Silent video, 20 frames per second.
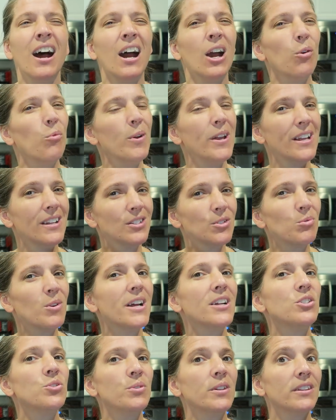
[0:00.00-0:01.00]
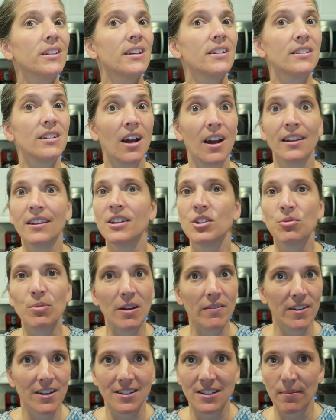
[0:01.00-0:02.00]
our weekends we're not doing like, unless we
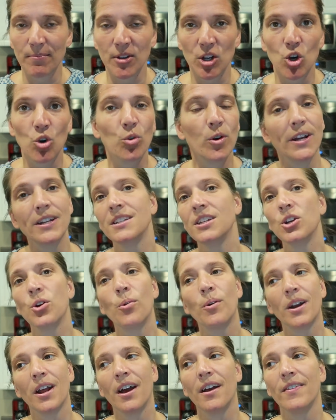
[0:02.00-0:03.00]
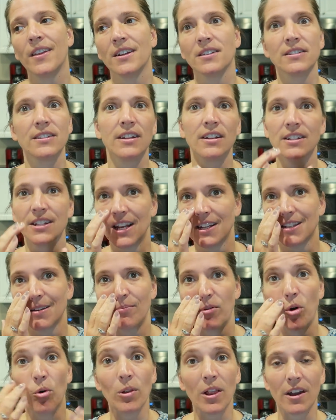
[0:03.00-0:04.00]
have like something crazy going on that's like takes
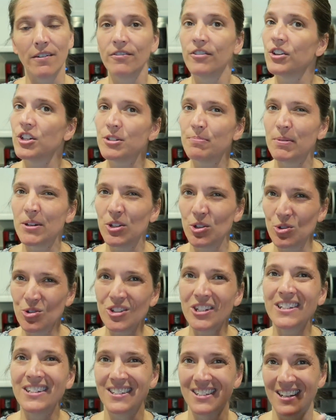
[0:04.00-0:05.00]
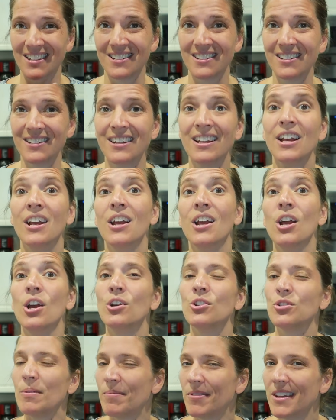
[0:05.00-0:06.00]
up a whole lot of footage, but it usually doesn't.
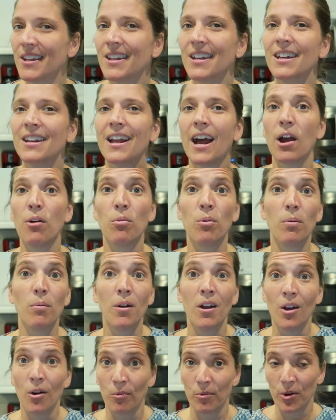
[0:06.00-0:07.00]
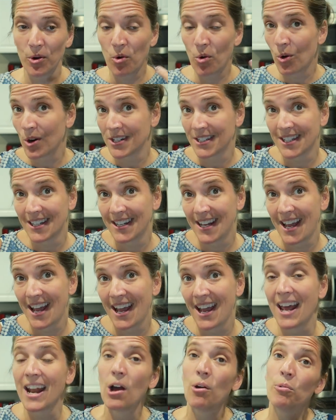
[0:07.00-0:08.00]
So I'm thinking I will record
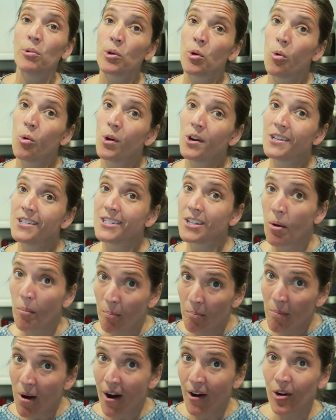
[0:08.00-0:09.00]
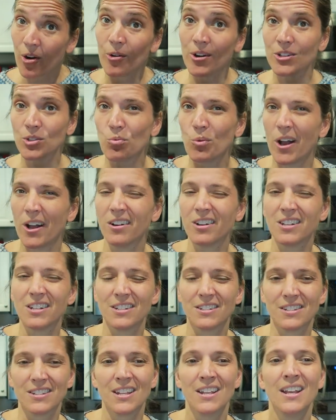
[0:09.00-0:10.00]
today and I'll record tomorrow as well
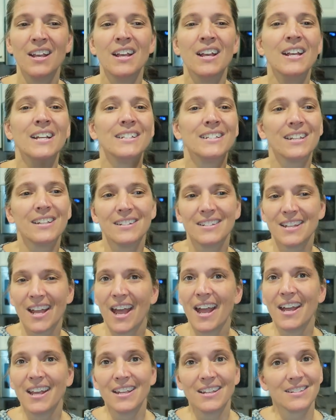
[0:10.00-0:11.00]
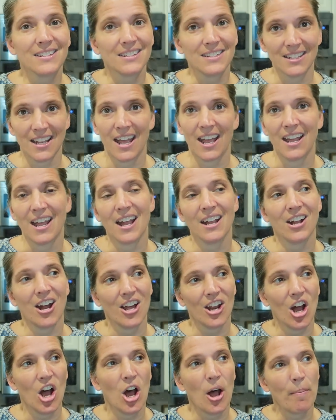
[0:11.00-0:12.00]
because Today is the day I
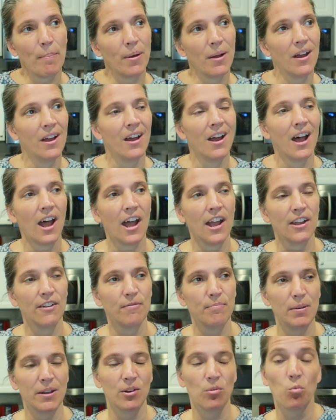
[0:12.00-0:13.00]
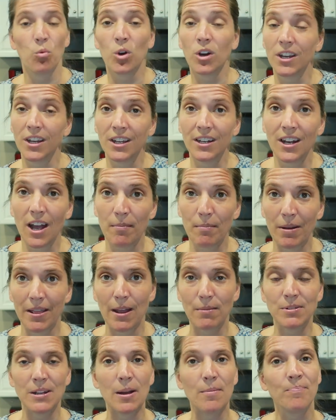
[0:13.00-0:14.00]
got up. I have been working on my
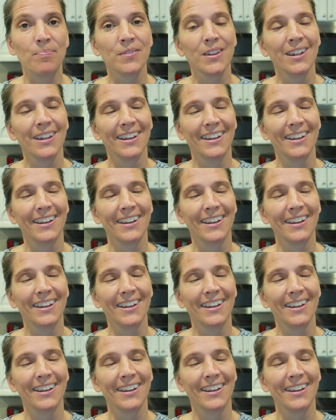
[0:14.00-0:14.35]
laptop.